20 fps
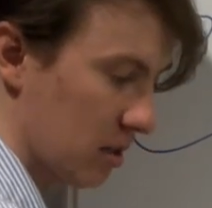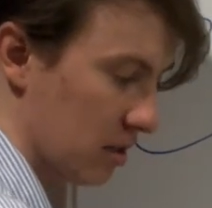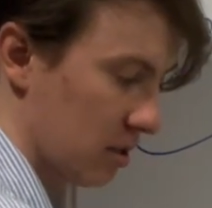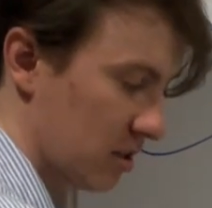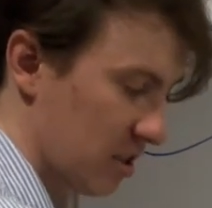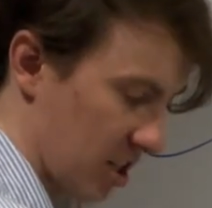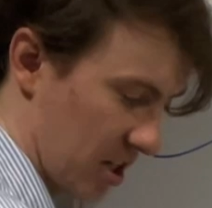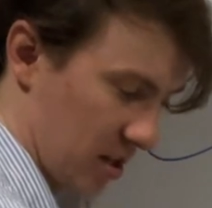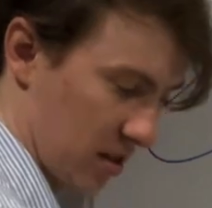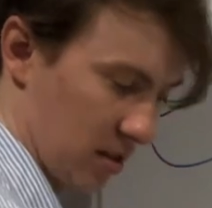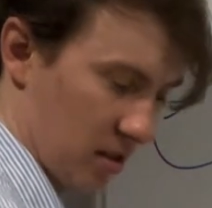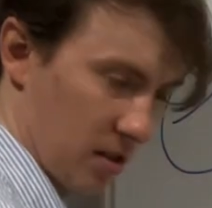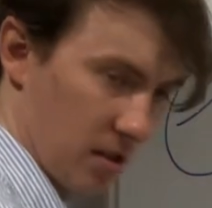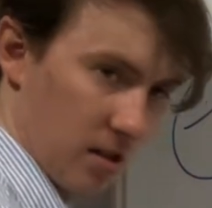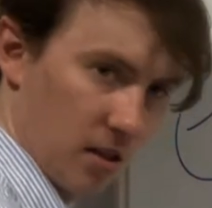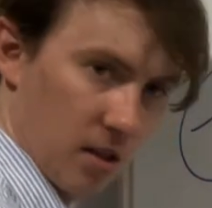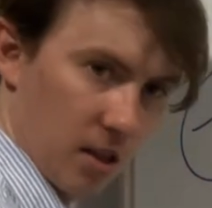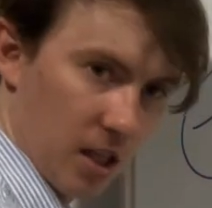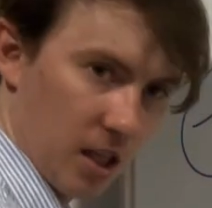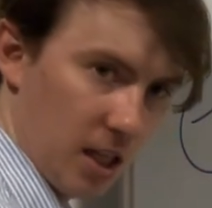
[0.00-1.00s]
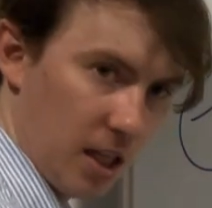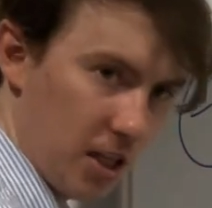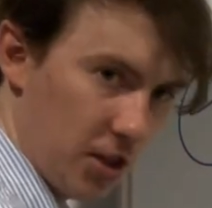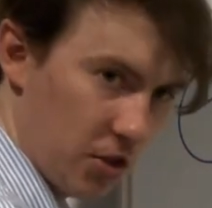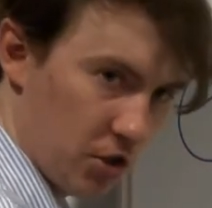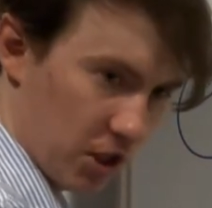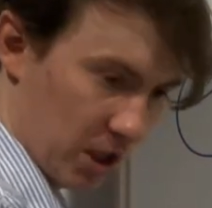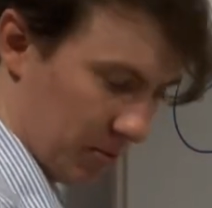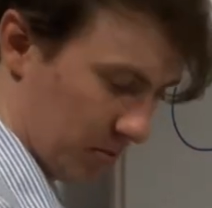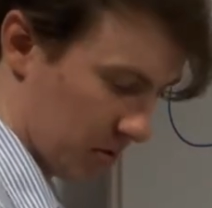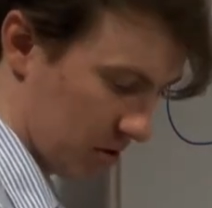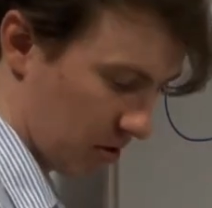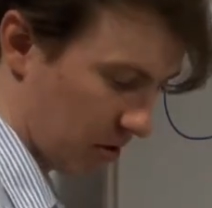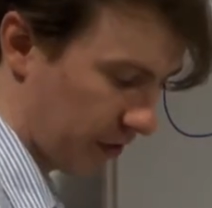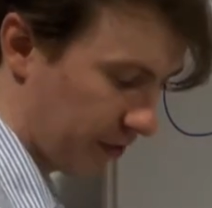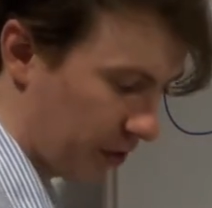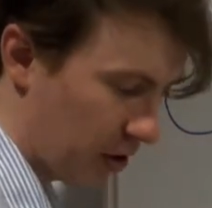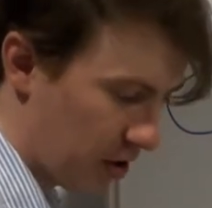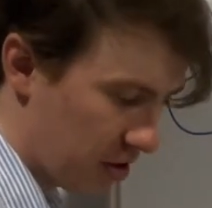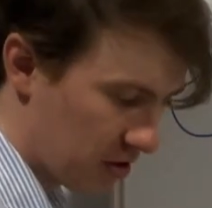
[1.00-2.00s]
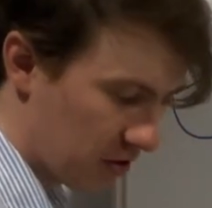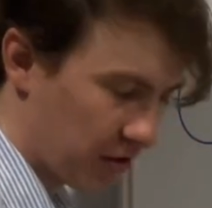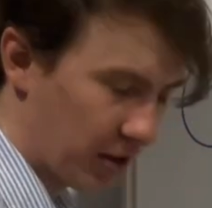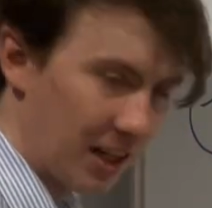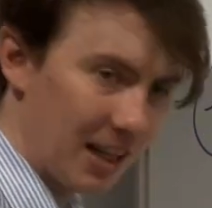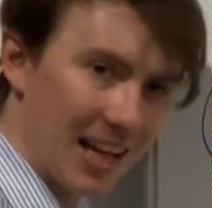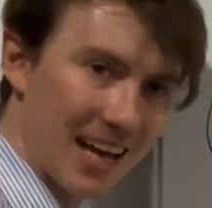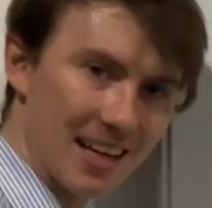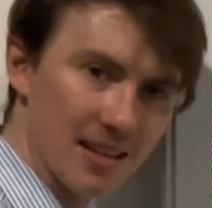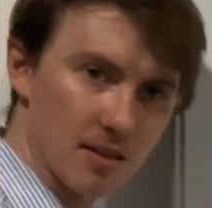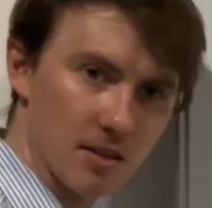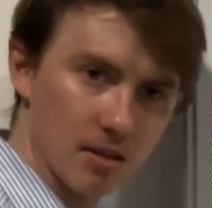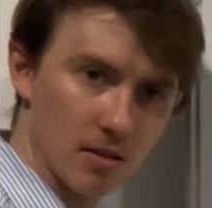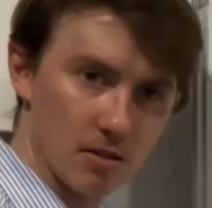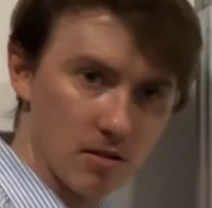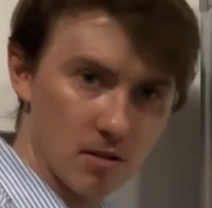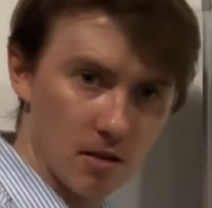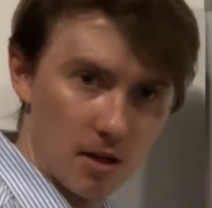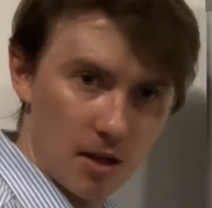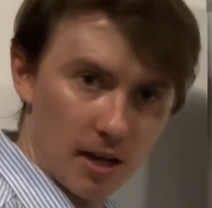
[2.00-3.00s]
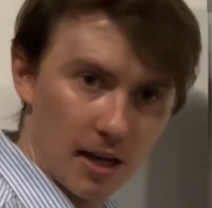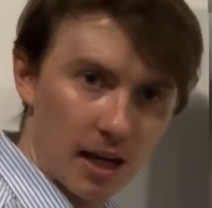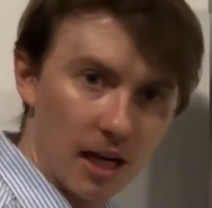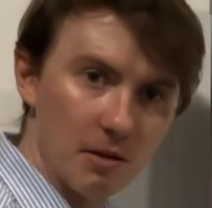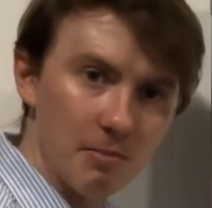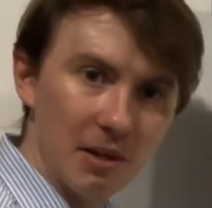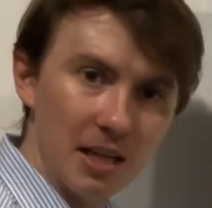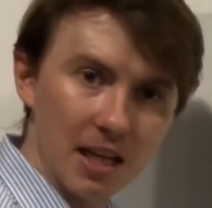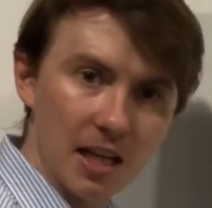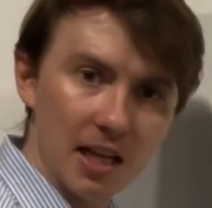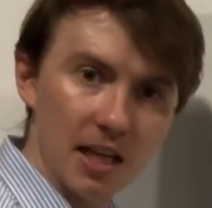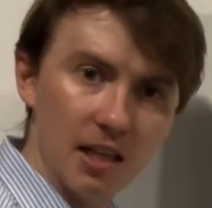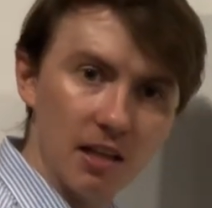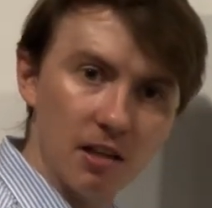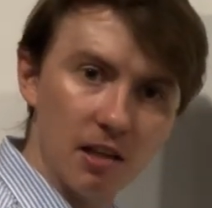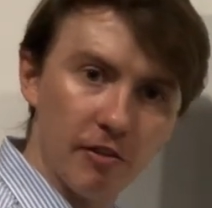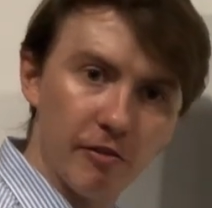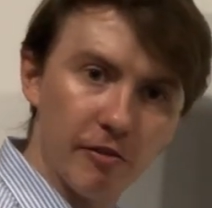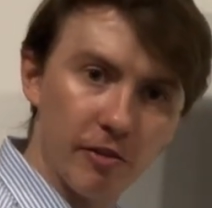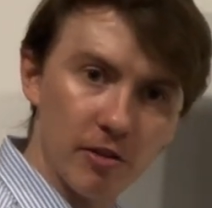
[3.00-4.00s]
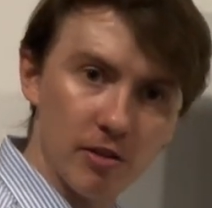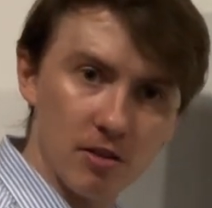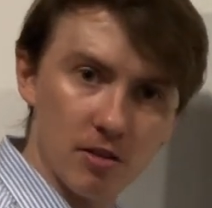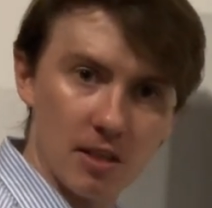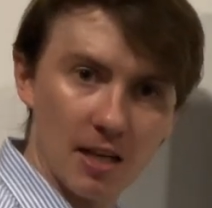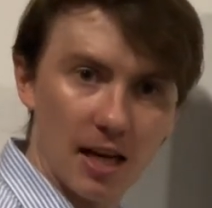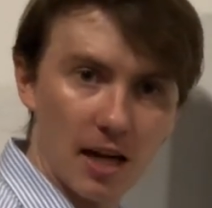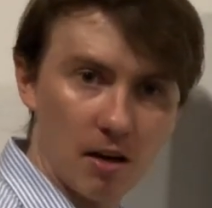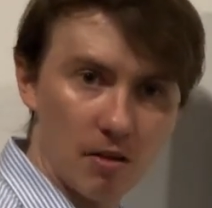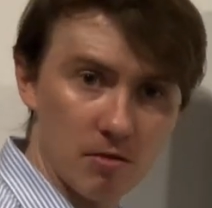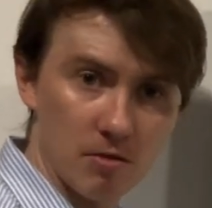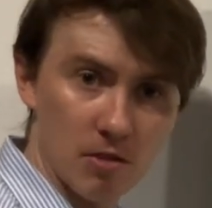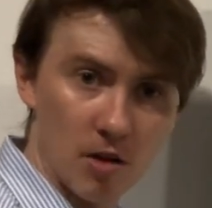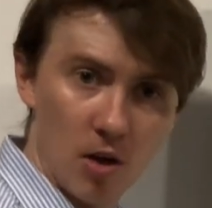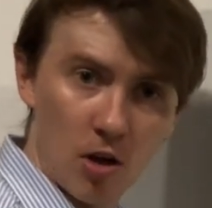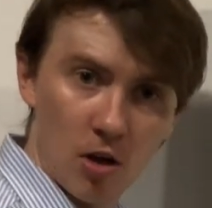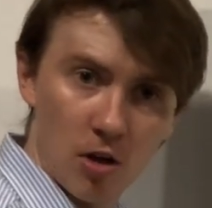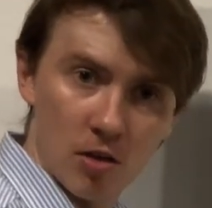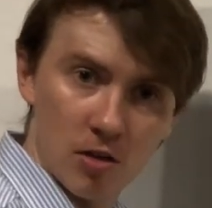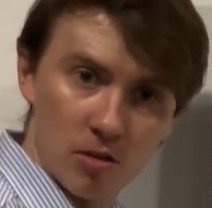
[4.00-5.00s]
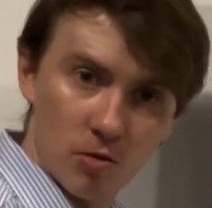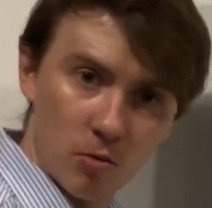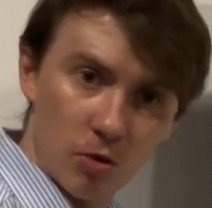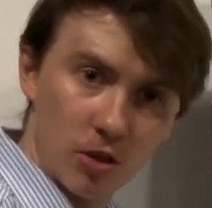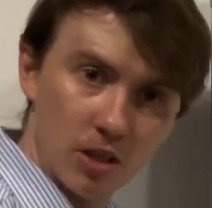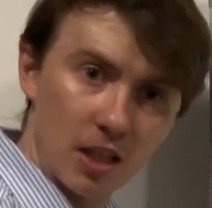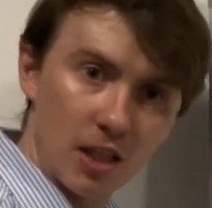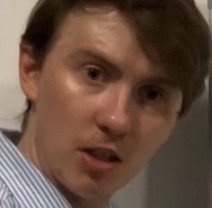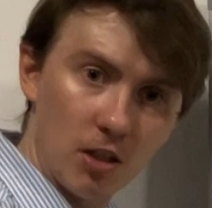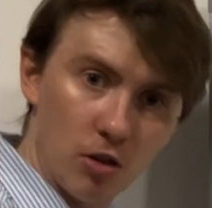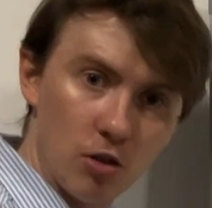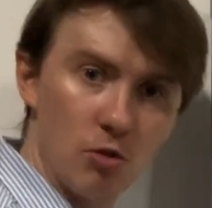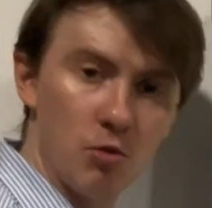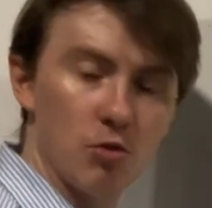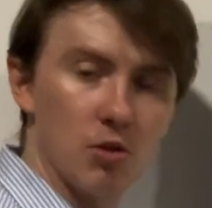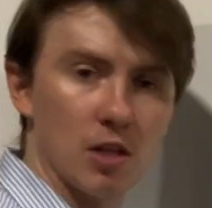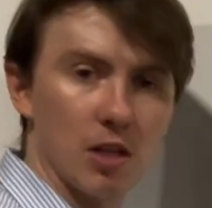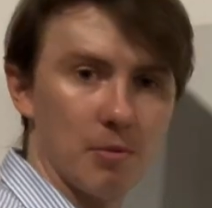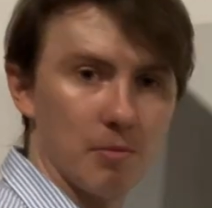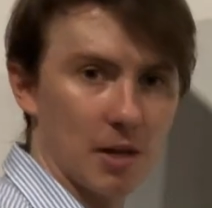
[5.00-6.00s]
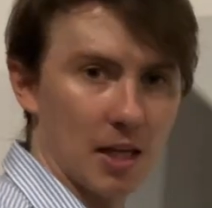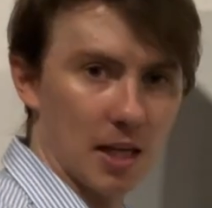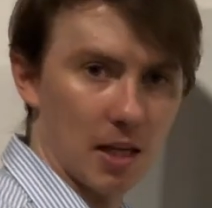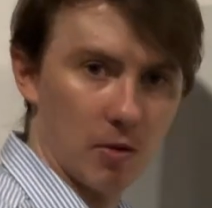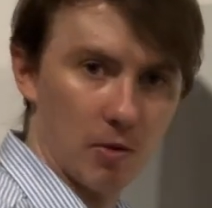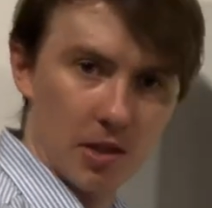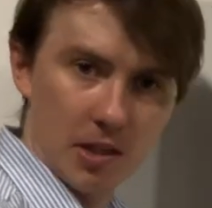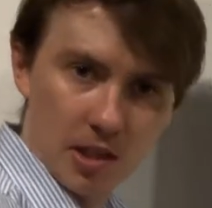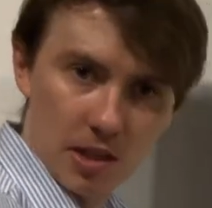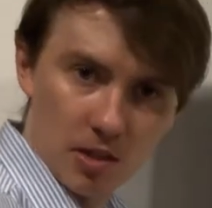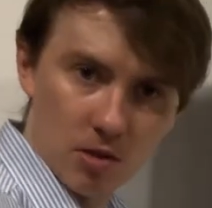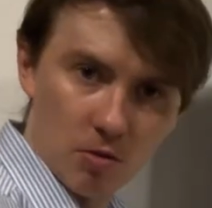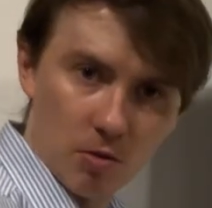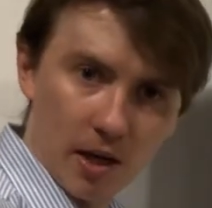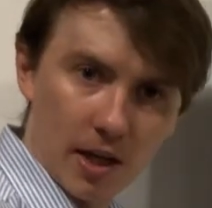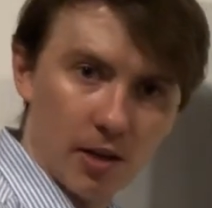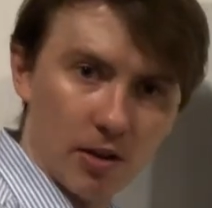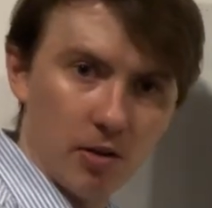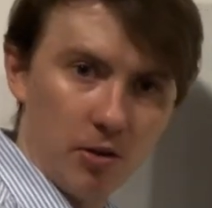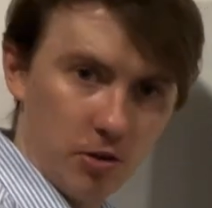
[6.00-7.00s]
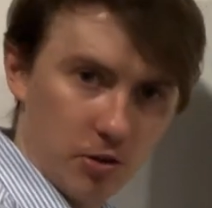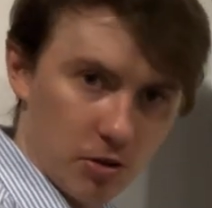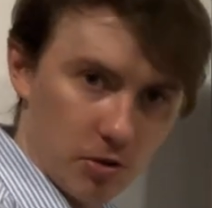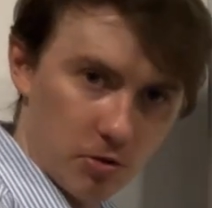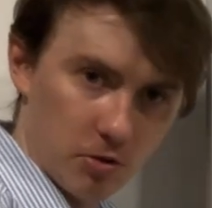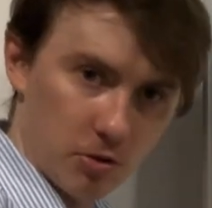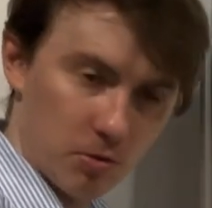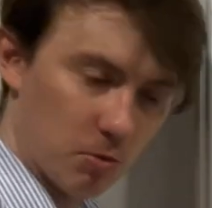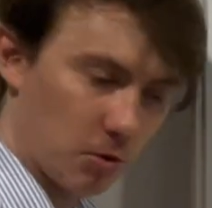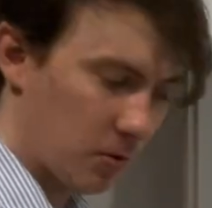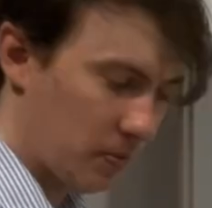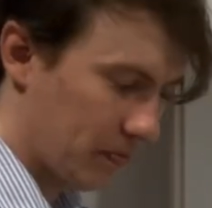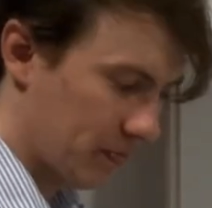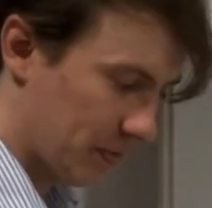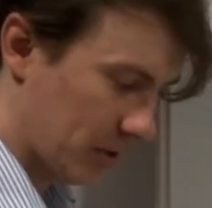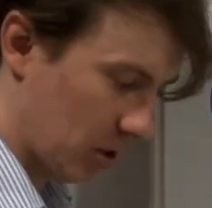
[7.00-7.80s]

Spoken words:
T, Egypt. So the first 3 letters are making different sounds to what they usually make, which is quite unusual.